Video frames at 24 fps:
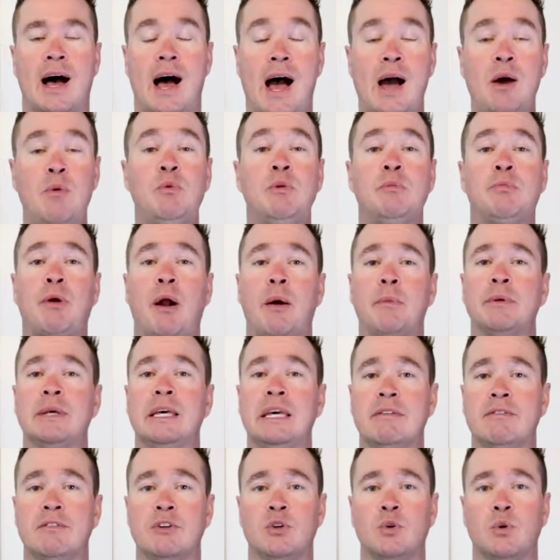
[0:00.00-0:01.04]
I would probably
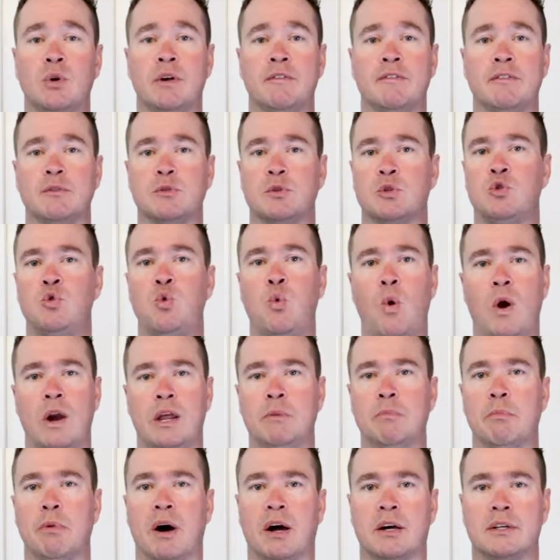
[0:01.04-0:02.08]
even do it if it was
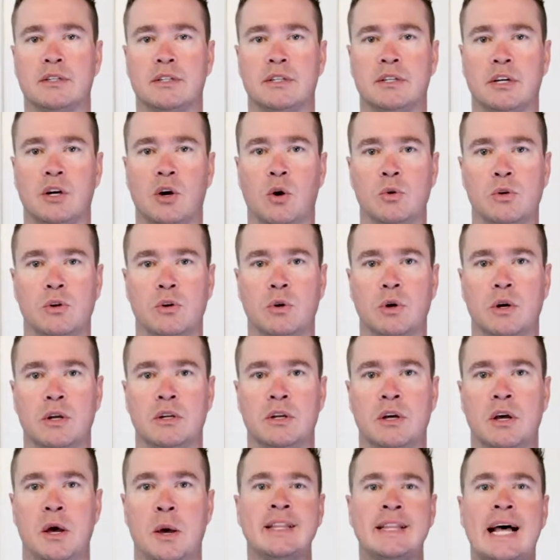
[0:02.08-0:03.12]
$20 to go do
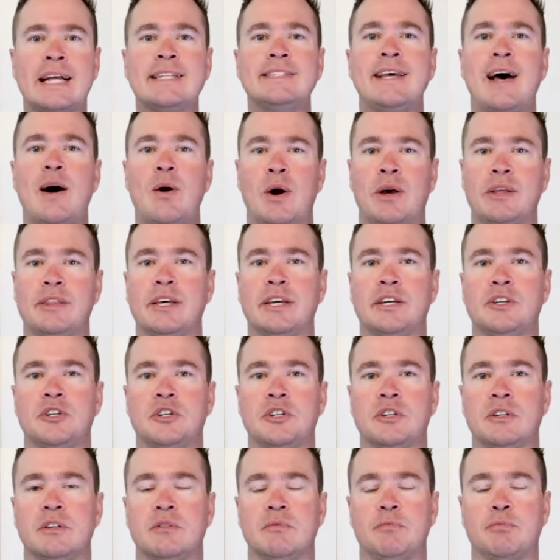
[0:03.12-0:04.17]
it. That's how I think you
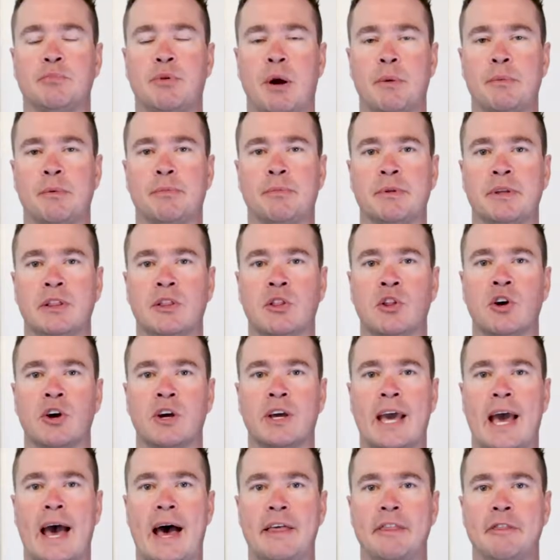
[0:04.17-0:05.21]
should probably
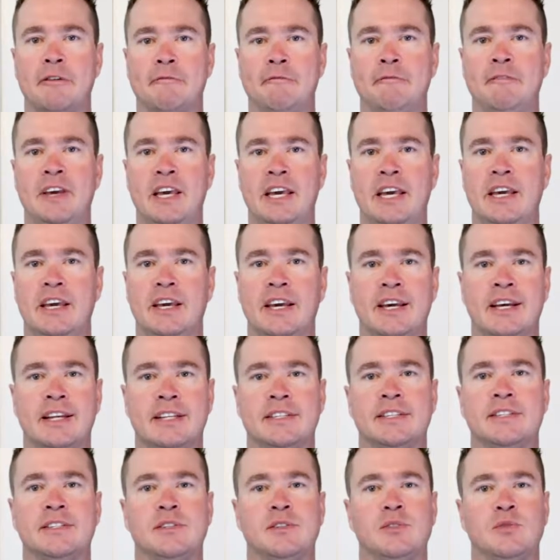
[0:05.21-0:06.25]
look at the fee.
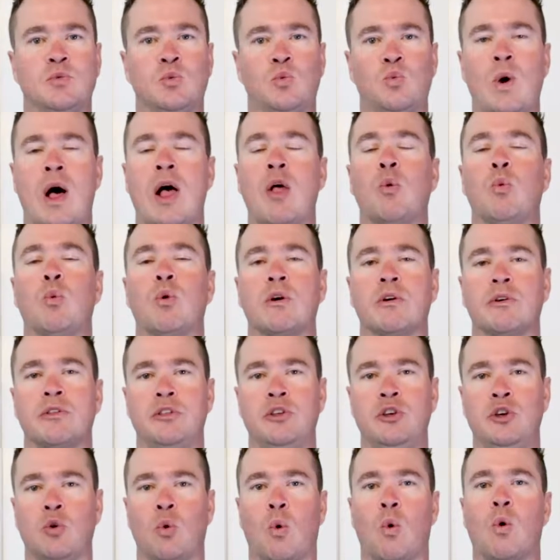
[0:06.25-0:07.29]
It's well
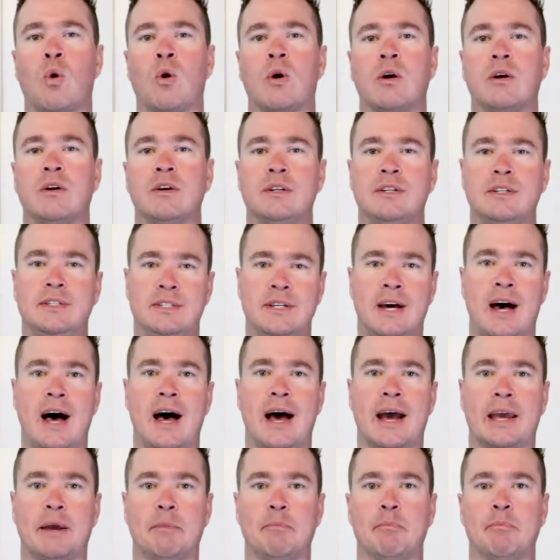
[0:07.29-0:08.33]
worth your
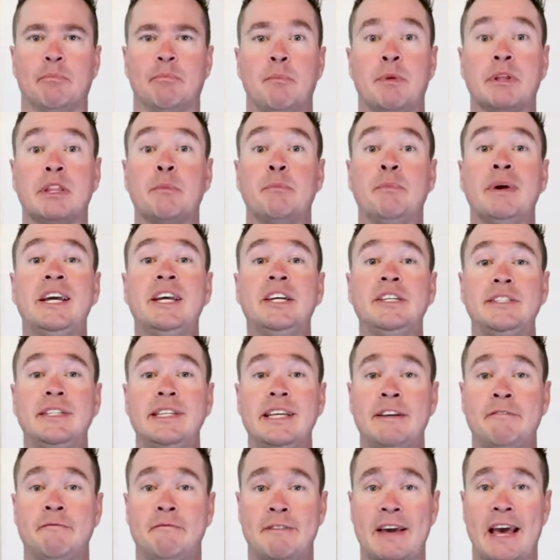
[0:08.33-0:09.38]
time. But the biggest
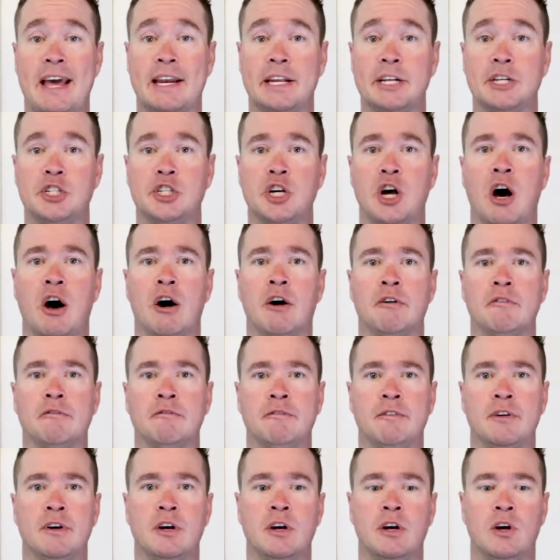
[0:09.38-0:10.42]
advantage
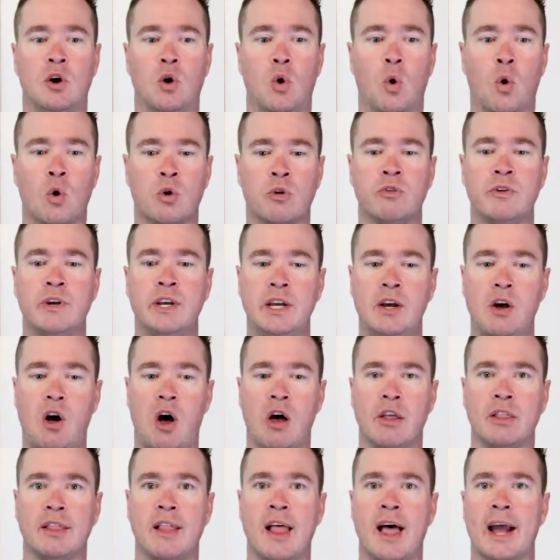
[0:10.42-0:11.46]
of ordering
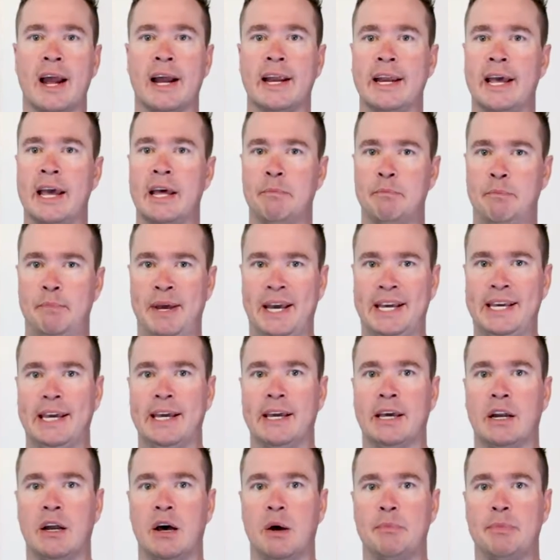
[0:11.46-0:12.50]
online and
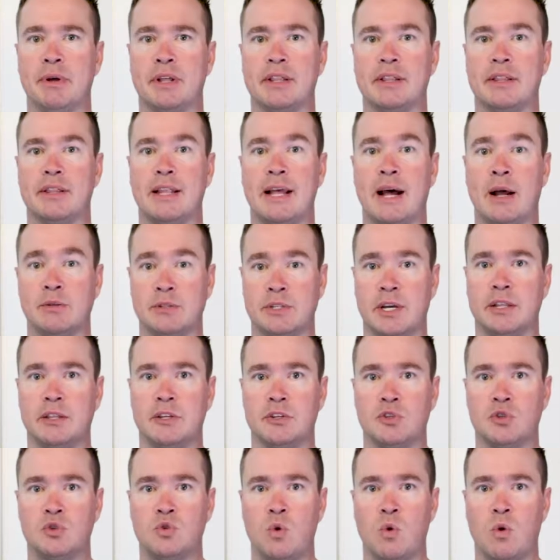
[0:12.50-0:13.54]
picking it up outside the
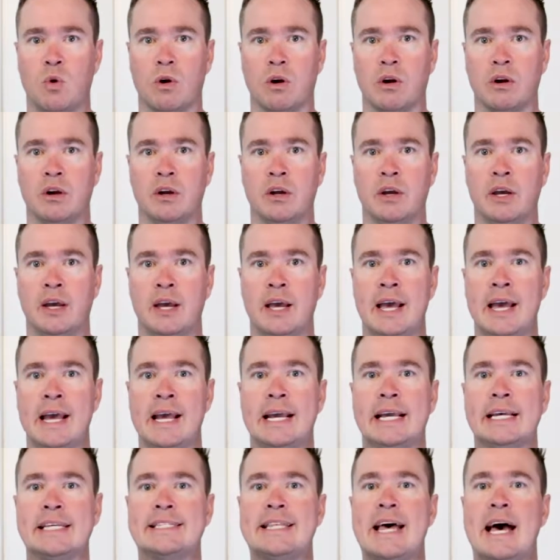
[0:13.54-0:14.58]
store
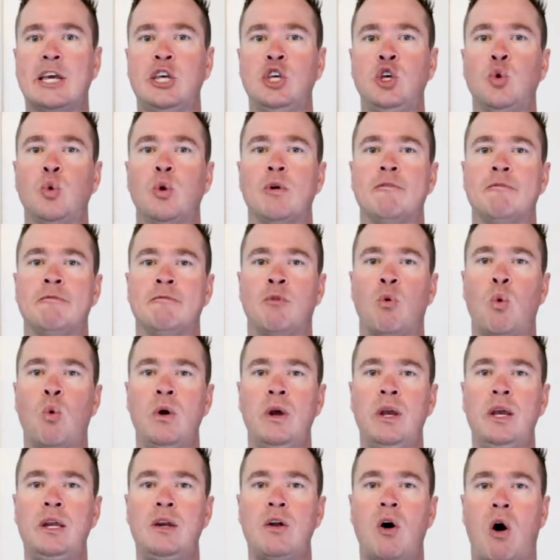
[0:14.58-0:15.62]
is that you
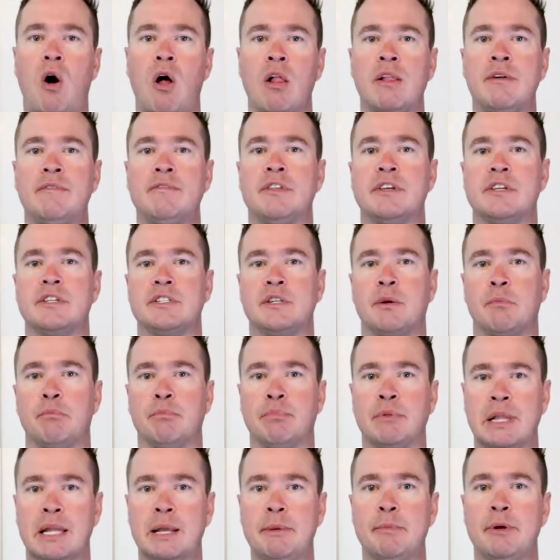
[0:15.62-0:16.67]
avoid all of the
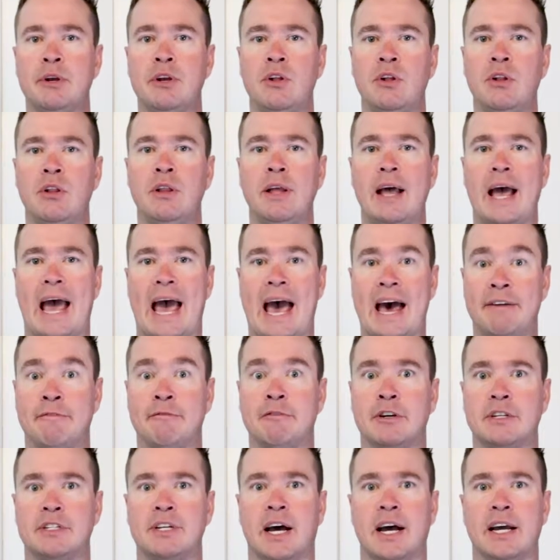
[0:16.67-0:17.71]
subliminal
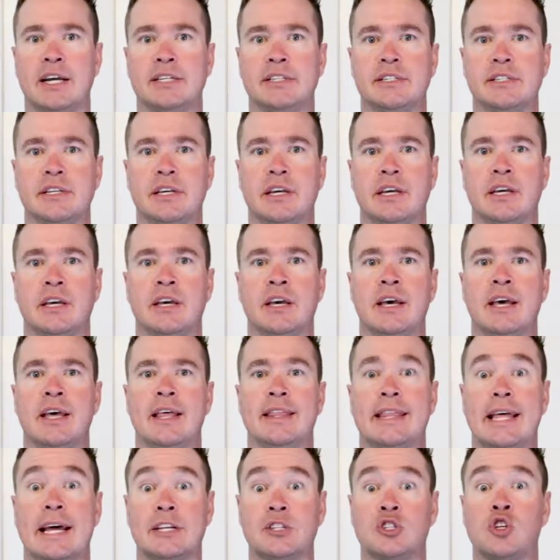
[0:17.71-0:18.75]
advertising
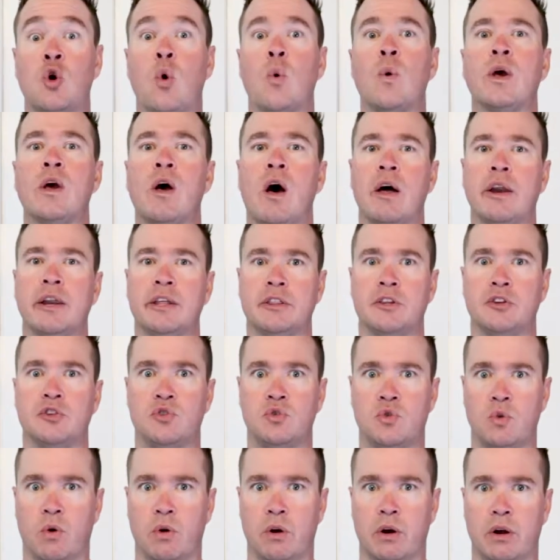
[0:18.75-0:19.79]
that is going on in the
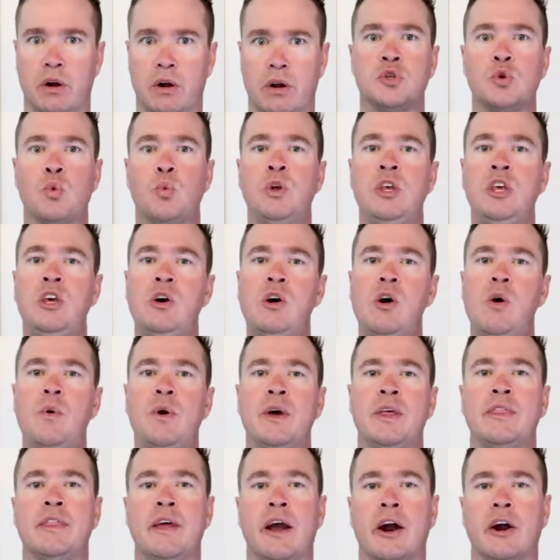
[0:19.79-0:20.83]
store. So when you go
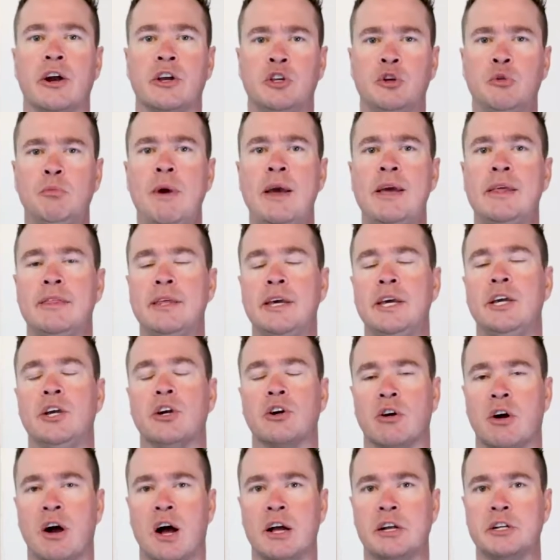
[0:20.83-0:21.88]
in there, you may think
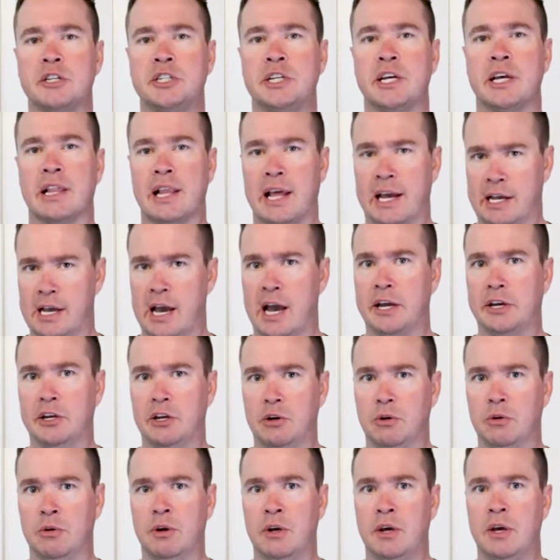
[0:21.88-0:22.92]
you're hot shit like I
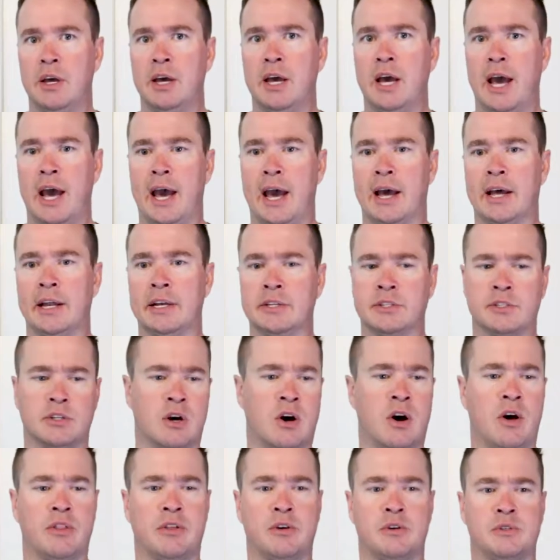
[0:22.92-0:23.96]
do, and
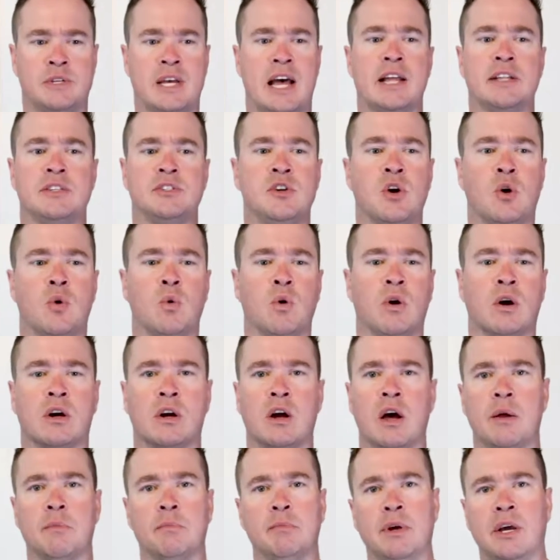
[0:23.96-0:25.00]
those ads don't work
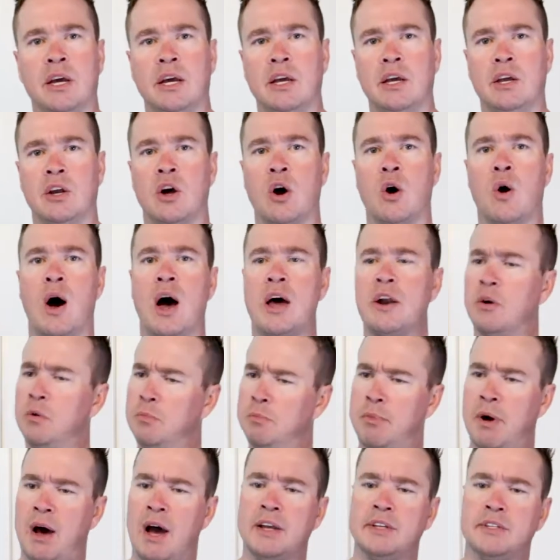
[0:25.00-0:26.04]
on me. I
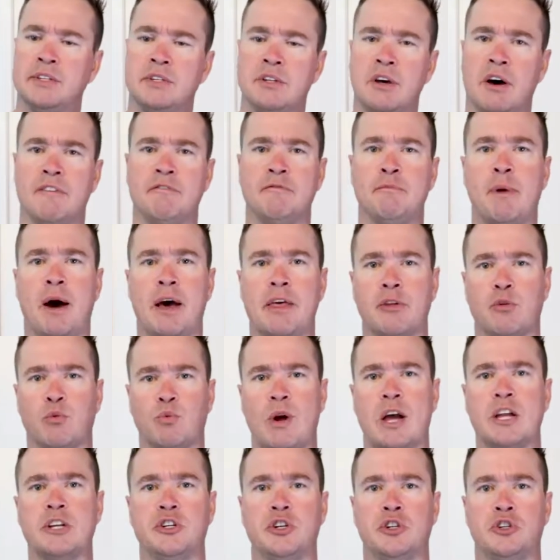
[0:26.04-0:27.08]
don't buy stuff by the
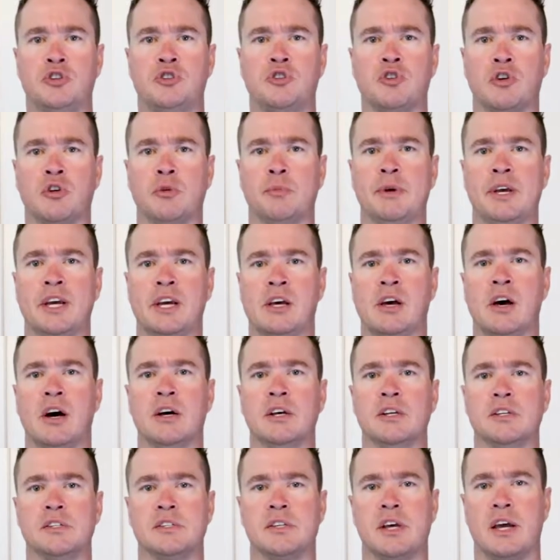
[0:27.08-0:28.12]
register
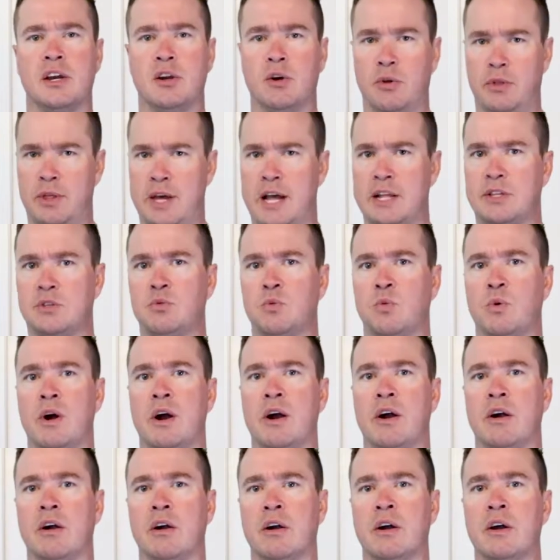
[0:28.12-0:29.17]
because I know that's
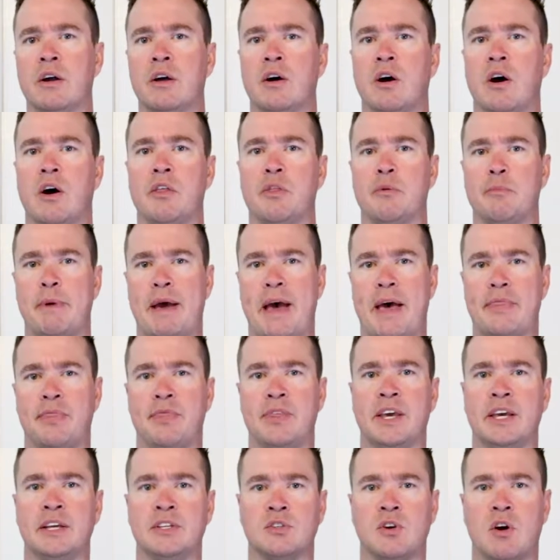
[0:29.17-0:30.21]
where all the bad
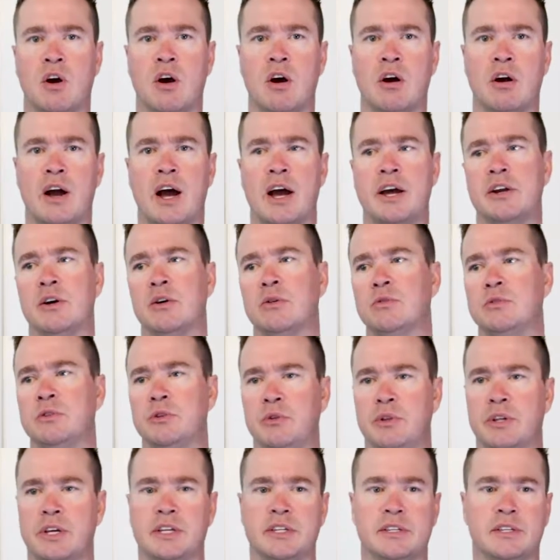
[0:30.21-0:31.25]
things are. I don't
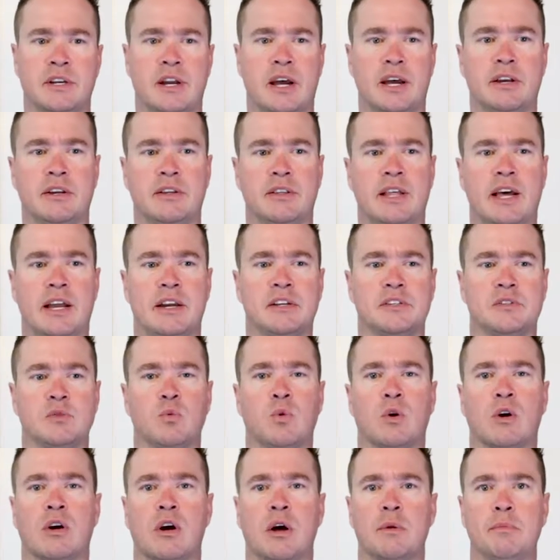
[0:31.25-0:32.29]
do this, and that doesn't
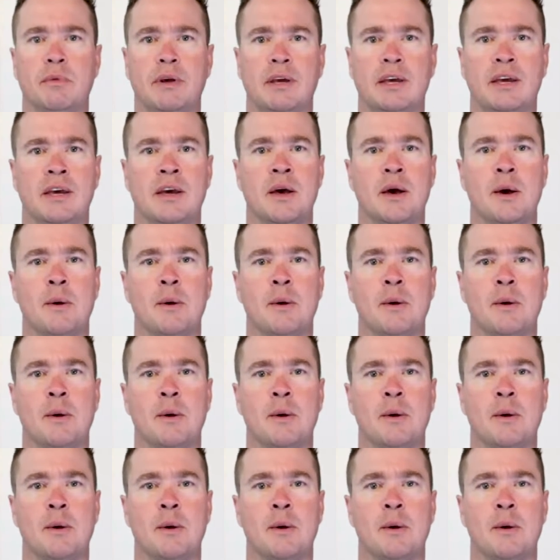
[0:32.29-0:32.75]
work on me.